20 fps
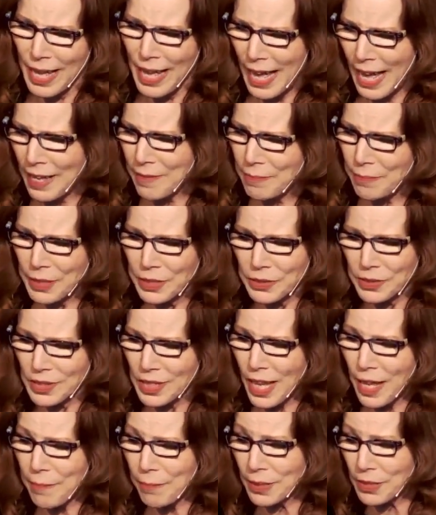at
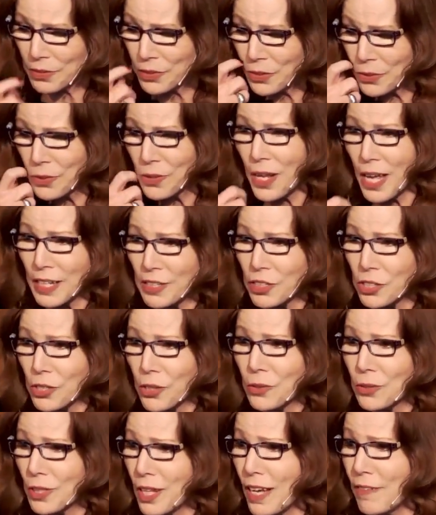mealtime, but do not show
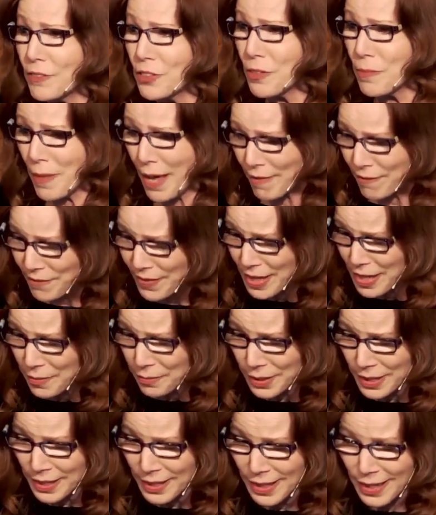love to my
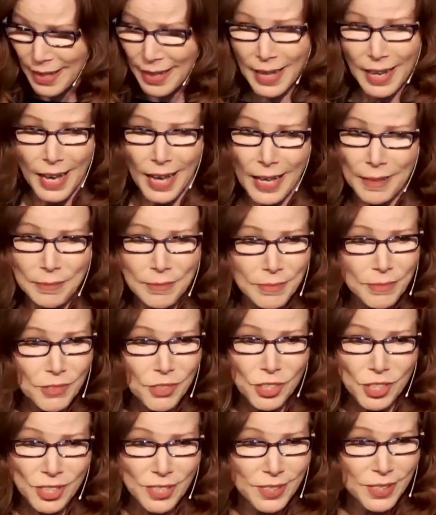family, I'm
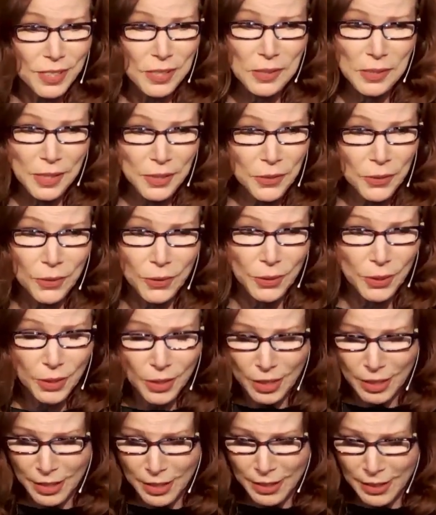just another
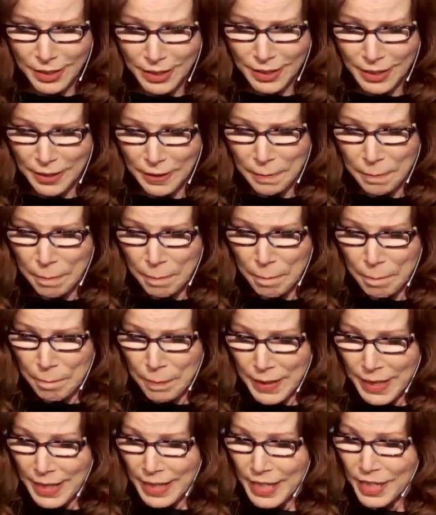cook.
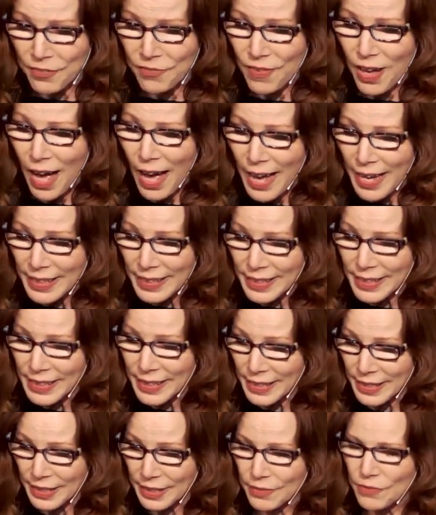If I
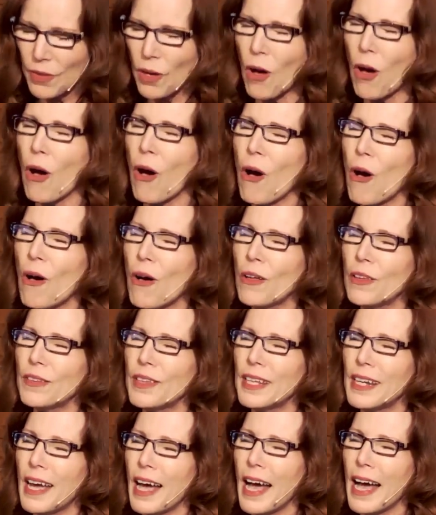give all
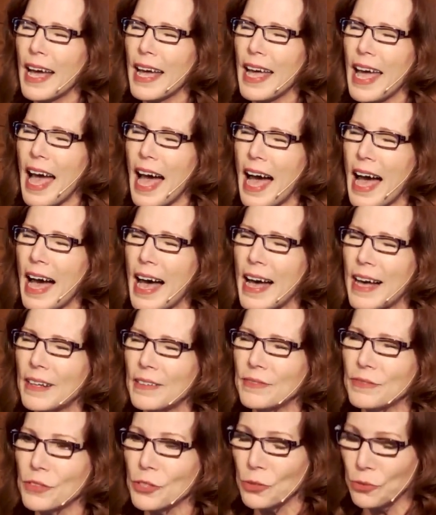that I have
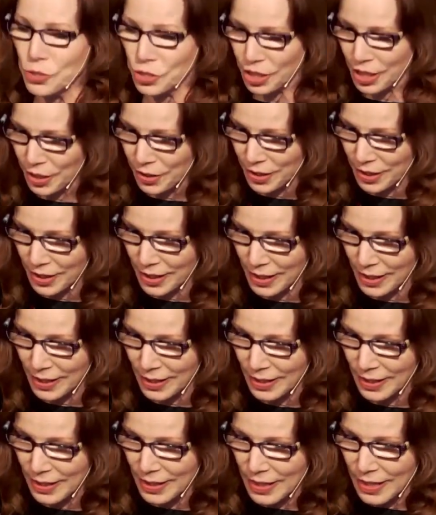to charity,
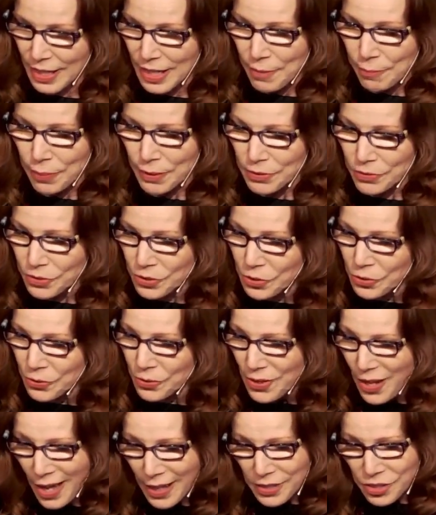but do
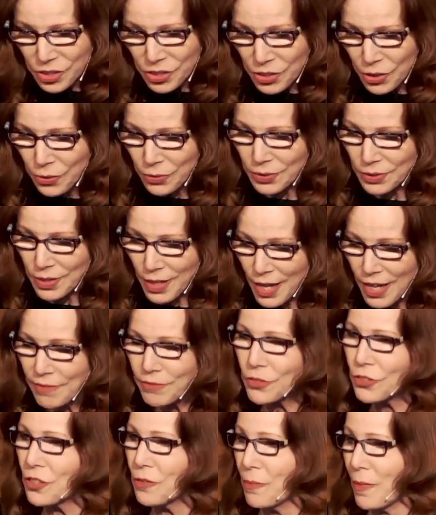not show love
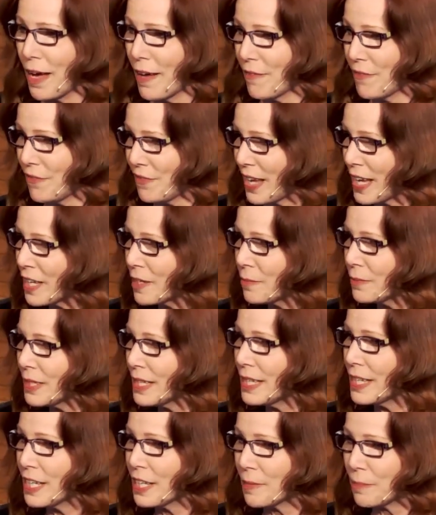to my
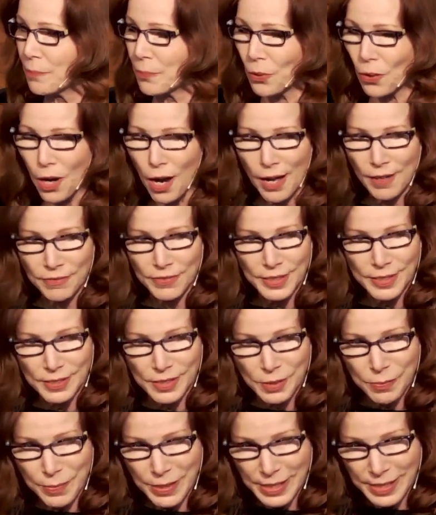family, it
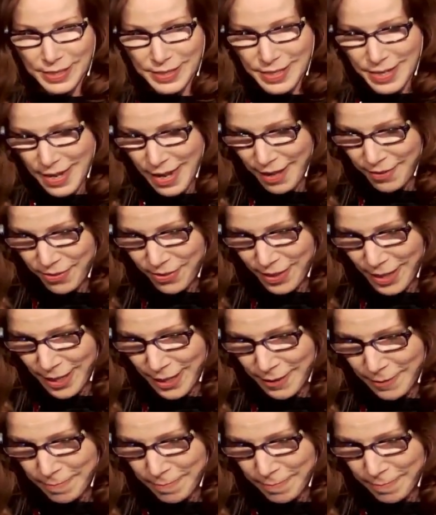profits me nothing.